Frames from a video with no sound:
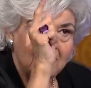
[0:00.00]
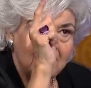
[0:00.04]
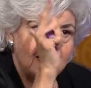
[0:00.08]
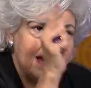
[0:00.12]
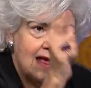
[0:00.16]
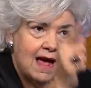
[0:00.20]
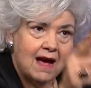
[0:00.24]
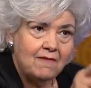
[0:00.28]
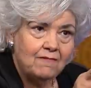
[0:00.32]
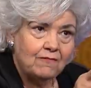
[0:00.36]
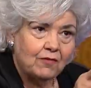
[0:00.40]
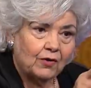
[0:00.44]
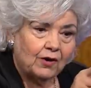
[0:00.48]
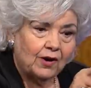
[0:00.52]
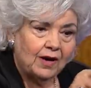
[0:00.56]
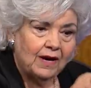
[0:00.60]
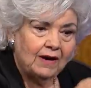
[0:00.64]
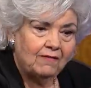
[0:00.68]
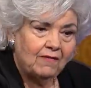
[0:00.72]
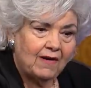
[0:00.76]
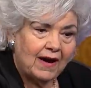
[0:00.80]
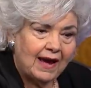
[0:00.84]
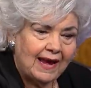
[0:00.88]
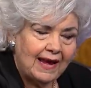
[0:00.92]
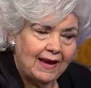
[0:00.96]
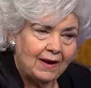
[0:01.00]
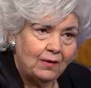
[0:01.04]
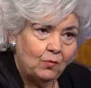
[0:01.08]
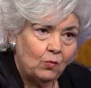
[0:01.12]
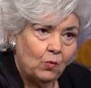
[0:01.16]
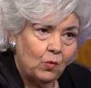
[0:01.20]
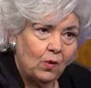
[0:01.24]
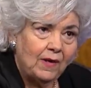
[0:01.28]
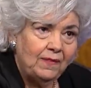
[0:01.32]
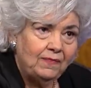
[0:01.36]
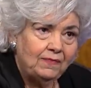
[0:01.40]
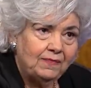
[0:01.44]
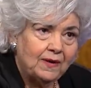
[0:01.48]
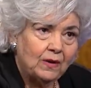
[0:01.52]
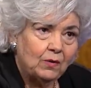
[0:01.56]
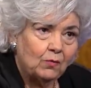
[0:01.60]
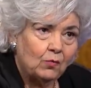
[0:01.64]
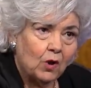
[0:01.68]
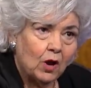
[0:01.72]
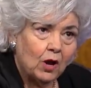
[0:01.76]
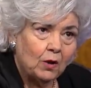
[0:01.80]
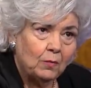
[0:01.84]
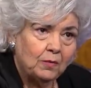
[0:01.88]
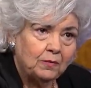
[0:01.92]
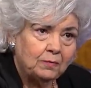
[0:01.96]
Never have I had one thing
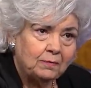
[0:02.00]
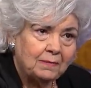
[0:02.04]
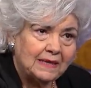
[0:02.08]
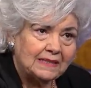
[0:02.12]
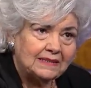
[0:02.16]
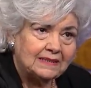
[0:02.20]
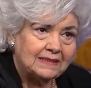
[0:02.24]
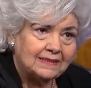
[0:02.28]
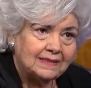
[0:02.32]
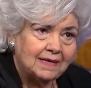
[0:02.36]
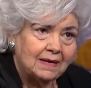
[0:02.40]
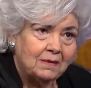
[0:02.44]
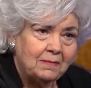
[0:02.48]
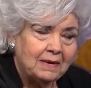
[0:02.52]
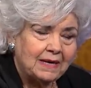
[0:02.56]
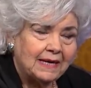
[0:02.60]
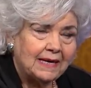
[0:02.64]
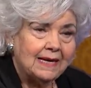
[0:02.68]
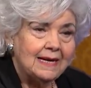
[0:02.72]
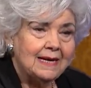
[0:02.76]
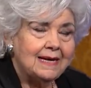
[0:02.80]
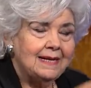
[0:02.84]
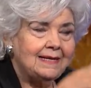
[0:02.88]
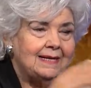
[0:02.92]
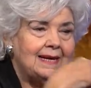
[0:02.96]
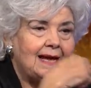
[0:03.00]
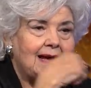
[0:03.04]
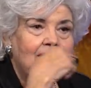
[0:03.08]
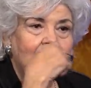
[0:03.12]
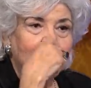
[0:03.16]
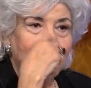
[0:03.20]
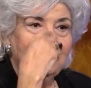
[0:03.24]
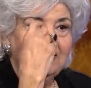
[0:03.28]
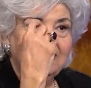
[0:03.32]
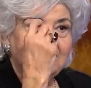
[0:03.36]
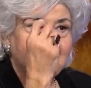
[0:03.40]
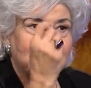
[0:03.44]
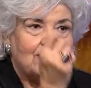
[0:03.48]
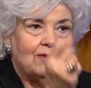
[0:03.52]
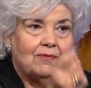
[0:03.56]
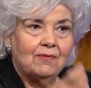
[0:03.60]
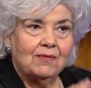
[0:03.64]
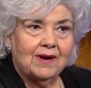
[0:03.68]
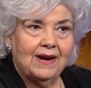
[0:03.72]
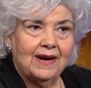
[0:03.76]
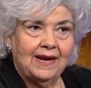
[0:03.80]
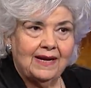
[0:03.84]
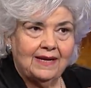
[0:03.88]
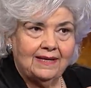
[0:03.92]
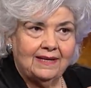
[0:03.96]
wrong with my stomach. Now he's
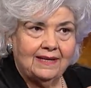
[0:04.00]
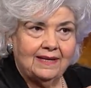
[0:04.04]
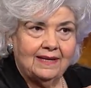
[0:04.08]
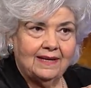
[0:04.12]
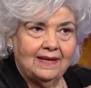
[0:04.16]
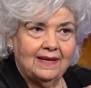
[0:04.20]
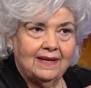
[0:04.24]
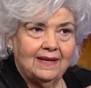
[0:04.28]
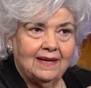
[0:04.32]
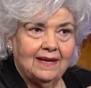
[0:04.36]
irate.